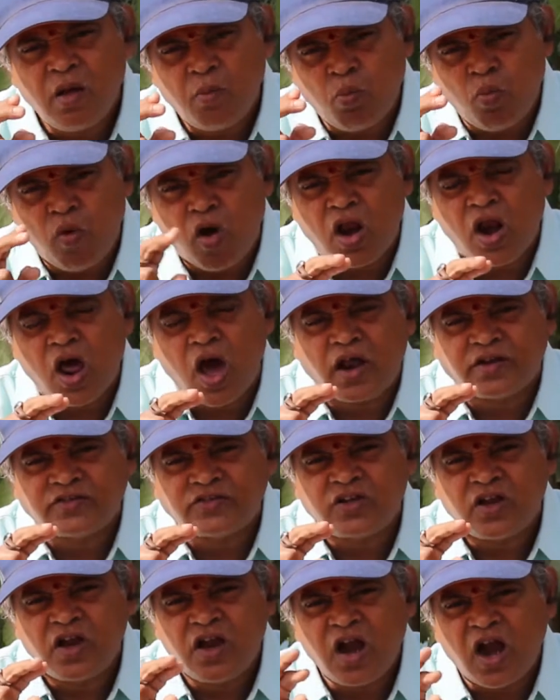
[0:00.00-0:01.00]

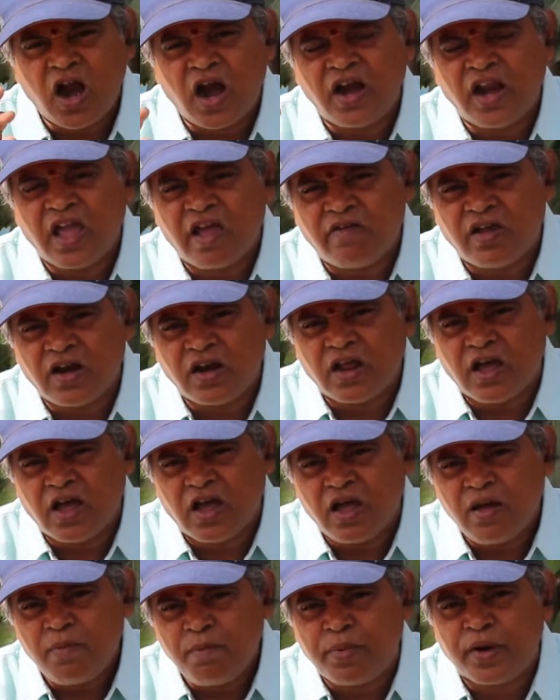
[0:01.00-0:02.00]
molars and even
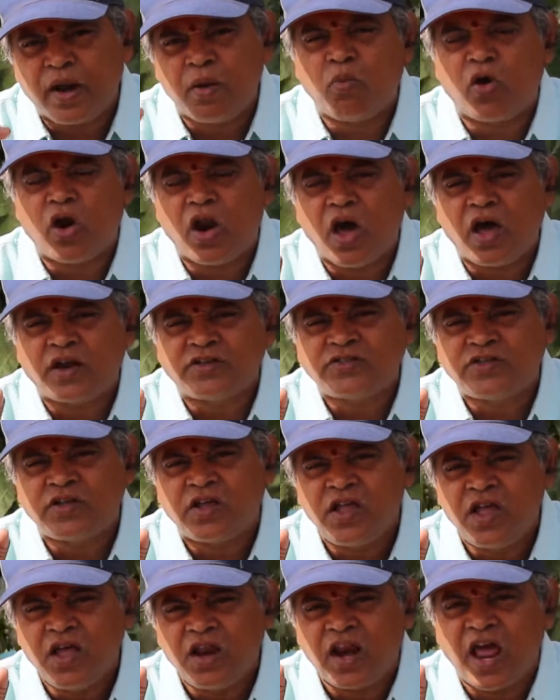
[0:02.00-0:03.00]
premolars,
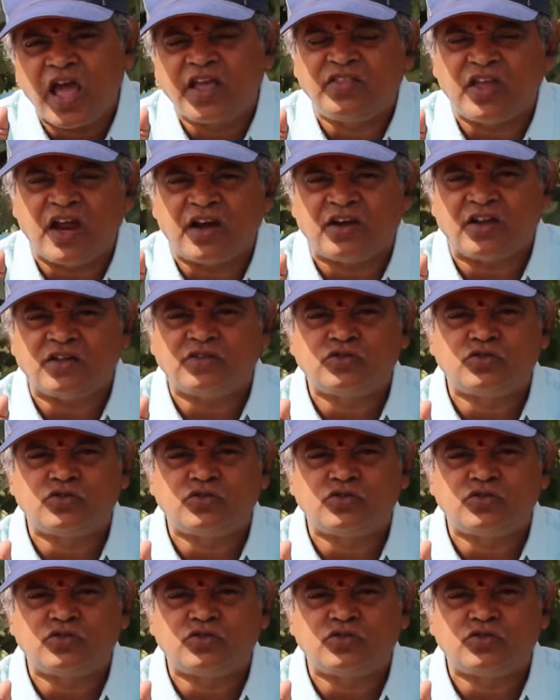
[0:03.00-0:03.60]
like that.